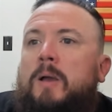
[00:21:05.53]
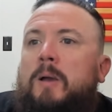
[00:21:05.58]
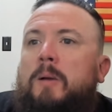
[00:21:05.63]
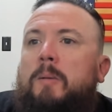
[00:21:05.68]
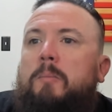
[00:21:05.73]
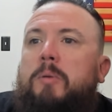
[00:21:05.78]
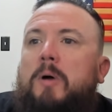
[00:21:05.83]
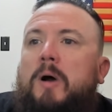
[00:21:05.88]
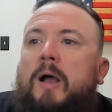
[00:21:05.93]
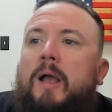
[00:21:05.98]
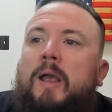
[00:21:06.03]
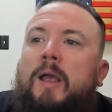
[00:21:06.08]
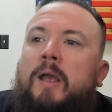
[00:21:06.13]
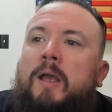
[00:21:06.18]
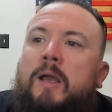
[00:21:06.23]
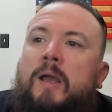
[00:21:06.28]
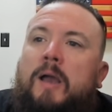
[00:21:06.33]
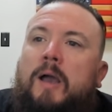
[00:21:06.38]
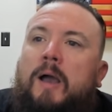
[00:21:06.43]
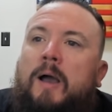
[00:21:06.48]
But
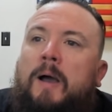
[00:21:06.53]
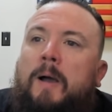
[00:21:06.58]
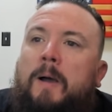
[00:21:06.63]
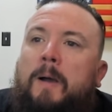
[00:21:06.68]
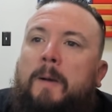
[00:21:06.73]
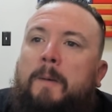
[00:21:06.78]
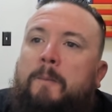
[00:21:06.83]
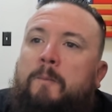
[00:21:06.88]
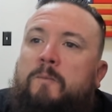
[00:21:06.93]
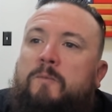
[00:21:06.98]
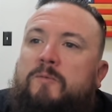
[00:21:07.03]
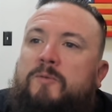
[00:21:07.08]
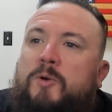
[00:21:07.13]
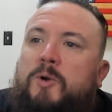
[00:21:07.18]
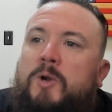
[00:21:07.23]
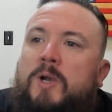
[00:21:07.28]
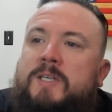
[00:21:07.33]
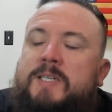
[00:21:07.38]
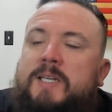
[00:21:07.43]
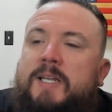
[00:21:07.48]

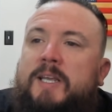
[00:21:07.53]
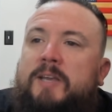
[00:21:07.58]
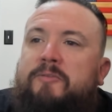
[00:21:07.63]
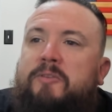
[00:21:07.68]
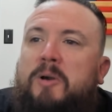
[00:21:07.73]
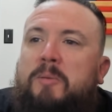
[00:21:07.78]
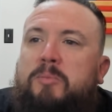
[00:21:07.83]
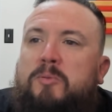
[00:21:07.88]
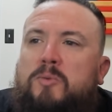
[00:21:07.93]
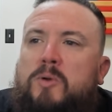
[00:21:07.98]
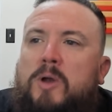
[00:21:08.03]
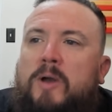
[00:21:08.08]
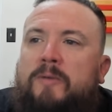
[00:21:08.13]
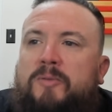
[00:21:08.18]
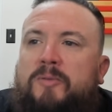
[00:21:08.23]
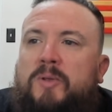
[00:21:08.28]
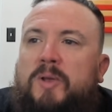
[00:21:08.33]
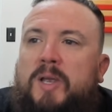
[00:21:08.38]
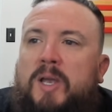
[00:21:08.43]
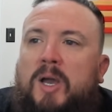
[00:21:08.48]
for us to give up
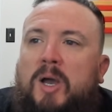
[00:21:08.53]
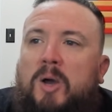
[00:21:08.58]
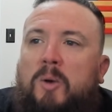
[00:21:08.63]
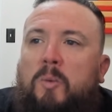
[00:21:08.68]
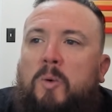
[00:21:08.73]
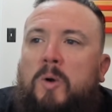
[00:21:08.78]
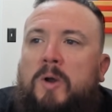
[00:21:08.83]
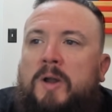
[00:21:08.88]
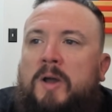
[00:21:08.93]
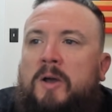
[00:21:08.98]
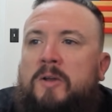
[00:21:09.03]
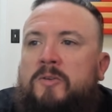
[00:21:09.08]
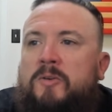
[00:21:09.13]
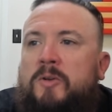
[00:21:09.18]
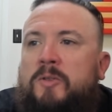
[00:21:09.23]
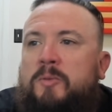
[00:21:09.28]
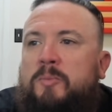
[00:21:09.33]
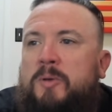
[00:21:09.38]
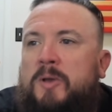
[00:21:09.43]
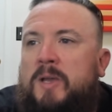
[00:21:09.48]
roughly a
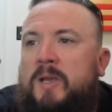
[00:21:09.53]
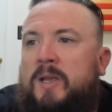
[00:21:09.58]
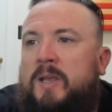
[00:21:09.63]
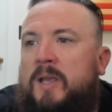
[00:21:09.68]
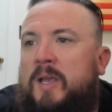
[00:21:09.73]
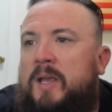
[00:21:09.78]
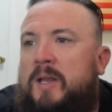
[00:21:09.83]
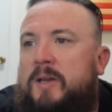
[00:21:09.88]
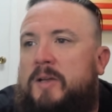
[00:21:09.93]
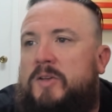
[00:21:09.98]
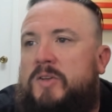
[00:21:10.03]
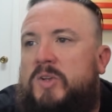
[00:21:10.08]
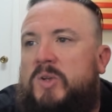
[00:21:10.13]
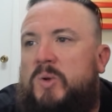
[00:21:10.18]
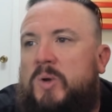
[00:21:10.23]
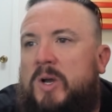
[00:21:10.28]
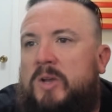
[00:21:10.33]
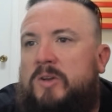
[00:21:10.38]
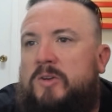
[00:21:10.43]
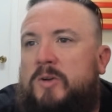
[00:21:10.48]
100th pick and a
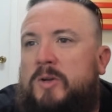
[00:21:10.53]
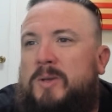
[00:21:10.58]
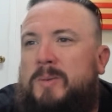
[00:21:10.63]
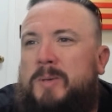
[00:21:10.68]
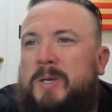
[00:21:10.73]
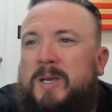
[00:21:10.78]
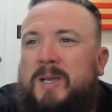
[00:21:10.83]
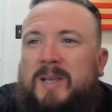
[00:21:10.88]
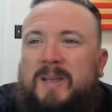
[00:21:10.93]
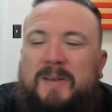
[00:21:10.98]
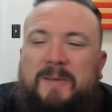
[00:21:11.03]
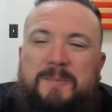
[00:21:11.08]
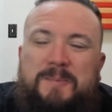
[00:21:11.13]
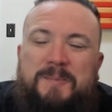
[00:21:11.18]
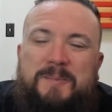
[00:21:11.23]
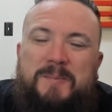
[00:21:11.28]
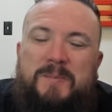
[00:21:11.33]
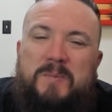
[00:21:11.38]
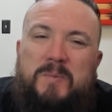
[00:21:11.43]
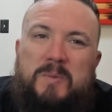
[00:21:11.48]
200th pick,
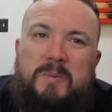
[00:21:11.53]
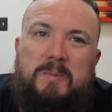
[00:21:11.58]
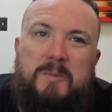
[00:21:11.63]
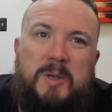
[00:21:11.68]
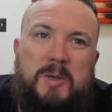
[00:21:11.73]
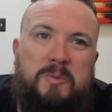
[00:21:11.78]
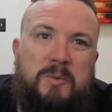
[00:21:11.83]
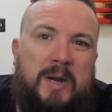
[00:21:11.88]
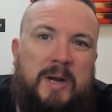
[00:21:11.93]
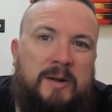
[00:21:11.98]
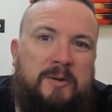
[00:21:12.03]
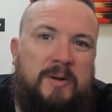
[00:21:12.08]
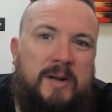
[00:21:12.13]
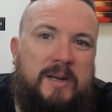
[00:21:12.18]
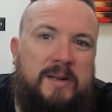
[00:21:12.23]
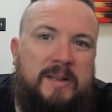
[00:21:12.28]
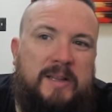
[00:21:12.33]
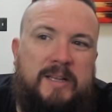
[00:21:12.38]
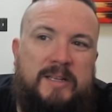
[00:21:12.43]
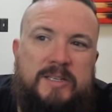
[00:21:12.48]
right
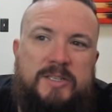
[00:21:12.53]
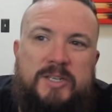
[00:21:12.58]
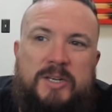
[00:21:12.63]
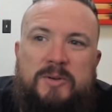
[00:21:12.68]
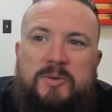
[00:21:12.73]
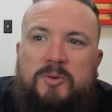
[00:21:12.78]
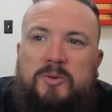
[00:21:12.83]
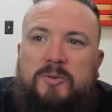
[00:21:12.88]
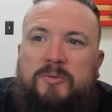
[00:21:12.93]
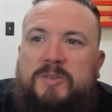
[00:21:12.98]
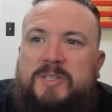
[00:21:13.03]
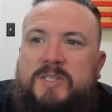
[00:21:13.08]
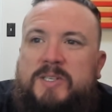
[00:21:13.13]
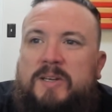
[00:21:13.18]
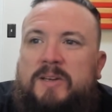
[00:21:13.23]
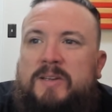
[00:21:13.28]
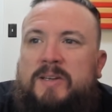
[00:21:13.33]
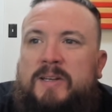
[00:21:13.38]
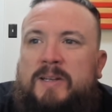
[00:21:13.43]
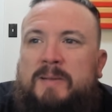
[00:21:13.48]
around in that general
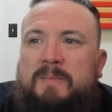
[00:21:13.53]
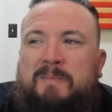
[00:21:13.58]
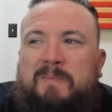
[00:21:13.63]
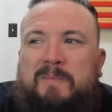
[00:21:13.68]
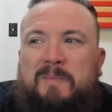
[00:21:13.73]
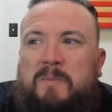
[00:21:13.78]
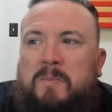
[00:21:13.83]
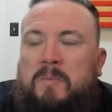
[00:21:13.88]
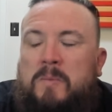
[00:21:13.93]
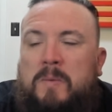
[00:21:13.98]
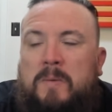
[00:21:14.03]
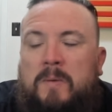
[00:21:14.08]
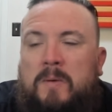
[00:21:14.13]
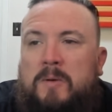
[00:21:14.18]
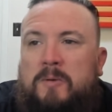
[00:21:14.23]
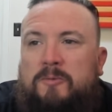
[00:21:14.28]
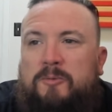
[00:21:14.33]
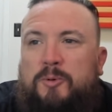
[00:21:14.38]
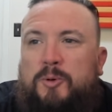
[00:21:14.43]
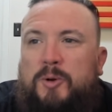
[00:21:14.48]
vicinity,
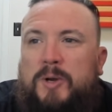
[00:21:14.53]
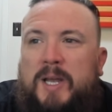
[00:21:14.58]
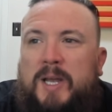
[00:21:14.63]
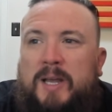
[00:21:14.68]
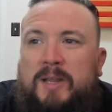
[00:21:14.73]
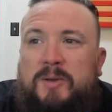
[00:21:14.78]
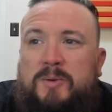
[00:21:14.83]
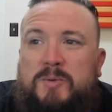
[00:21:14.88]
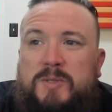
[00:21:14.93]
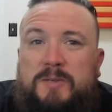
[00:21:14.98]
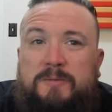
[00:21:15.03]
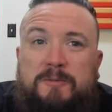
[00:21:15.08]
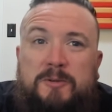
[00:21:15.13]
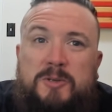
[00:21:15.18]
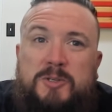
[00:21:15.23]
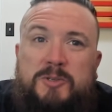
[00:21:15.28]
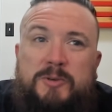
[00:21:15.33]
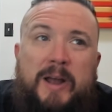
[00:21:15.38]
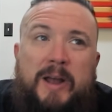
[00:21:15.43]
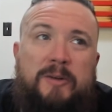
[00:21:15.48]
for a guy that was a
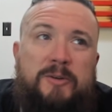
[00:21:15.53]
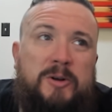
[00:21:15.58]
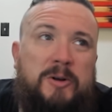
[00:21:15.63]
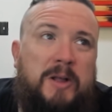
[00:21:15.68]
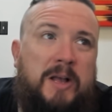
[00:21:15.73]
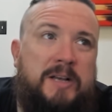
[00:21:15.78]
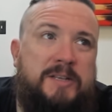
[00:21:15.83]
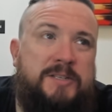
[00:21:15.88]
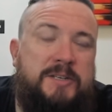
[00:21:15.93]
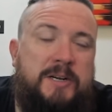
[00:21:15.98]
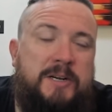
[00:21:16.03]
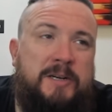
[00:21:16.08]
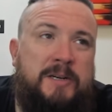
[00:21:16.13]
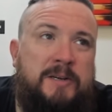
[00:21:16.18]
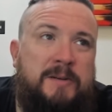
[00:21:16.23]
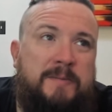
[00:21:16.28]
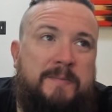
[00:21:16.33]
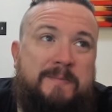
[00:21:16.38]
1st rounder last year,